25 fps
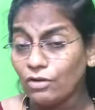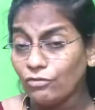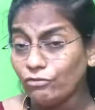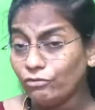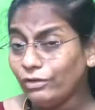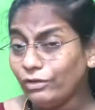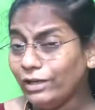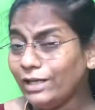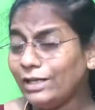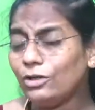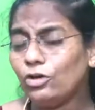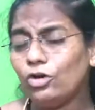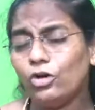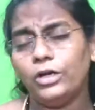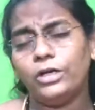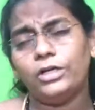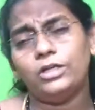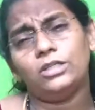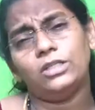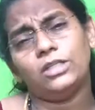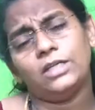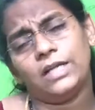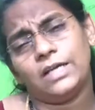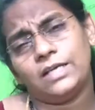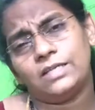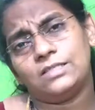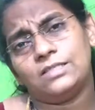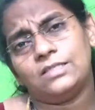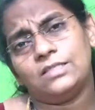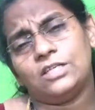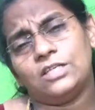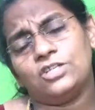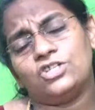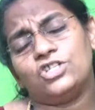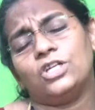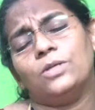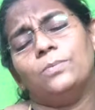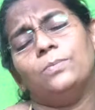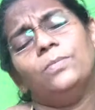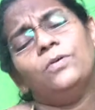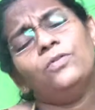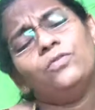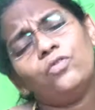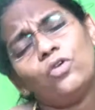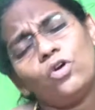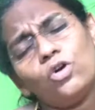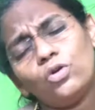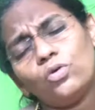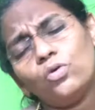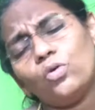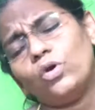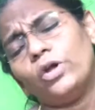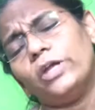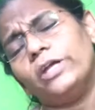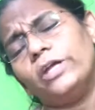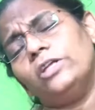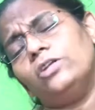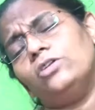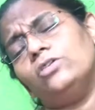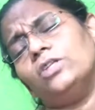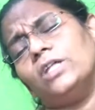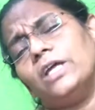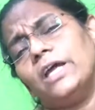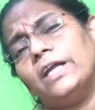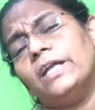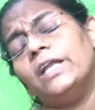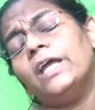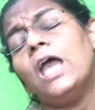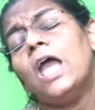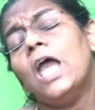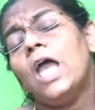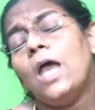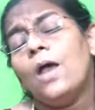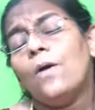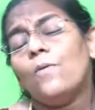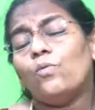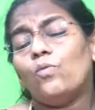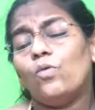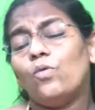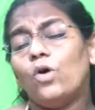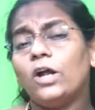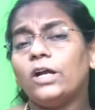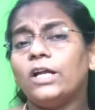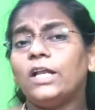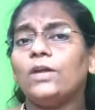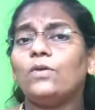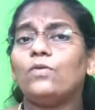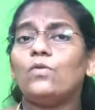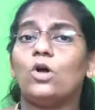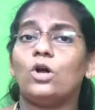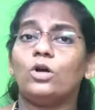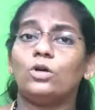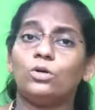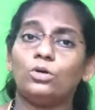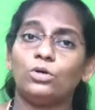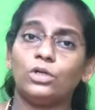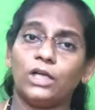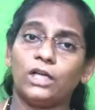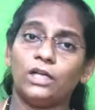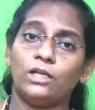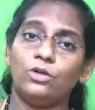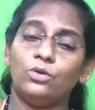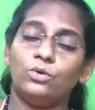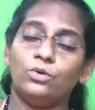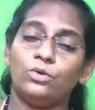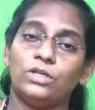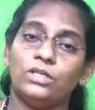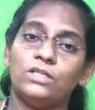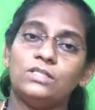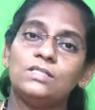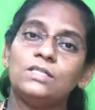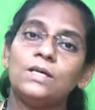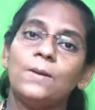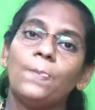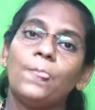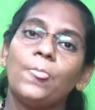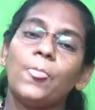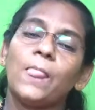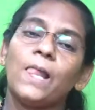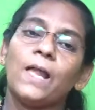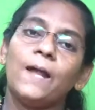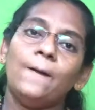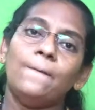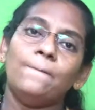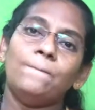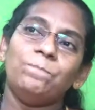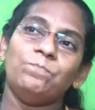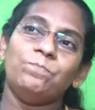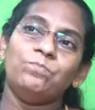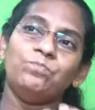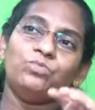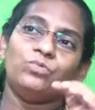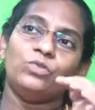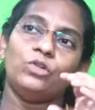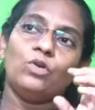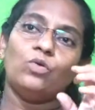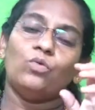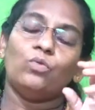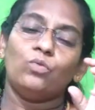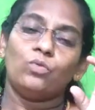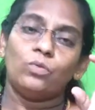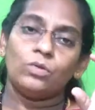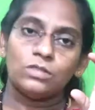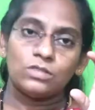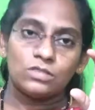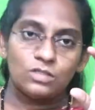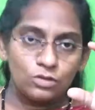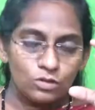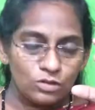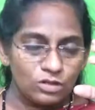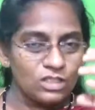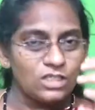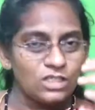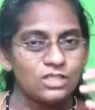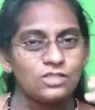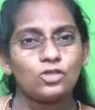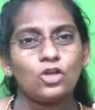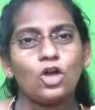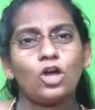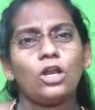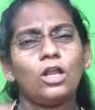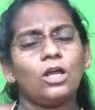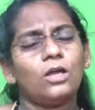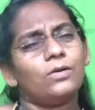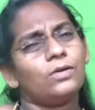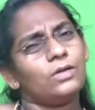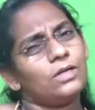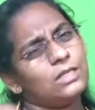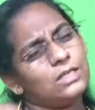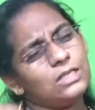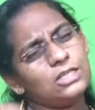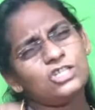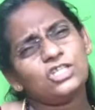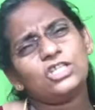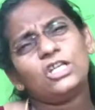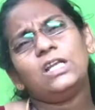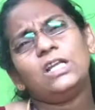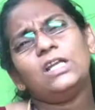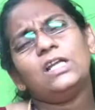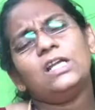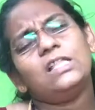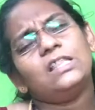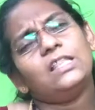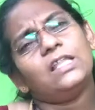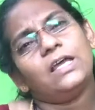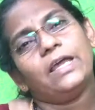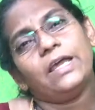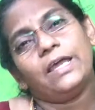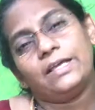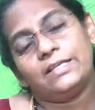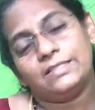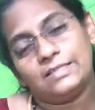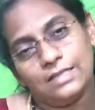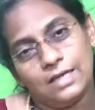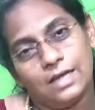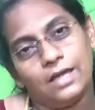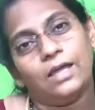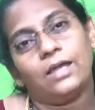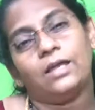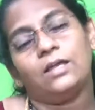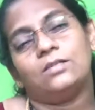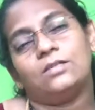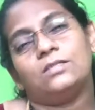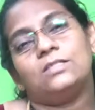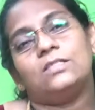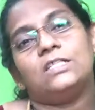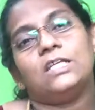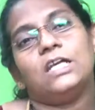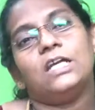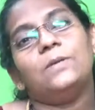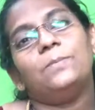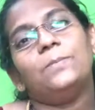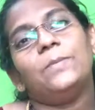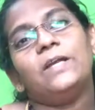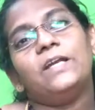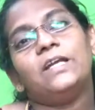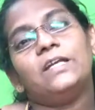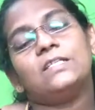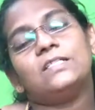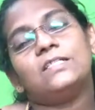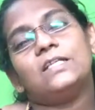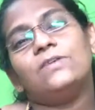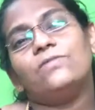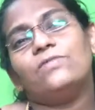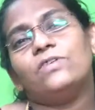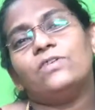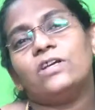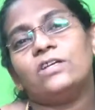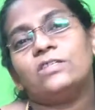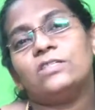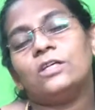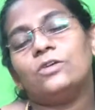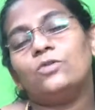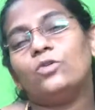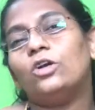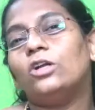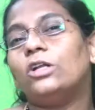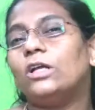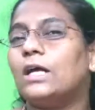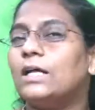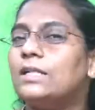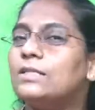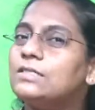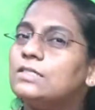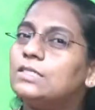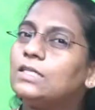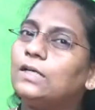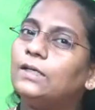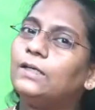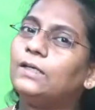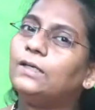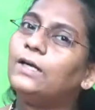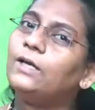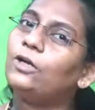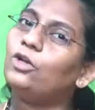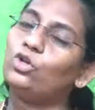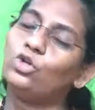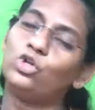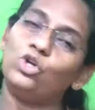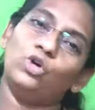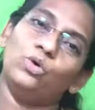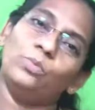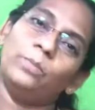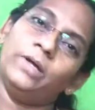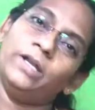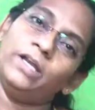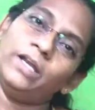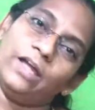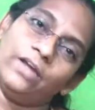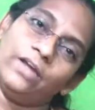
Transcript: we'll go into the next session. Before going to that, what I want to tell you is, so these all initially in the statement itself we have said about concerted human